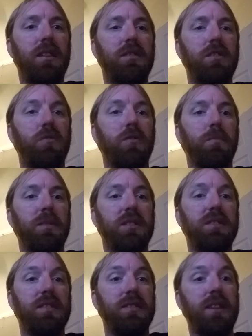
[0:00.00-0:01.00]
donor
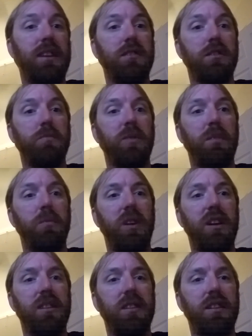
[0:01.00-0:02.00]
bus, since it has a spring
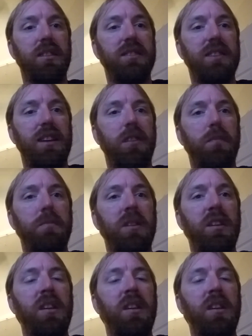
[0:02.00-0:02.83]
brake setup,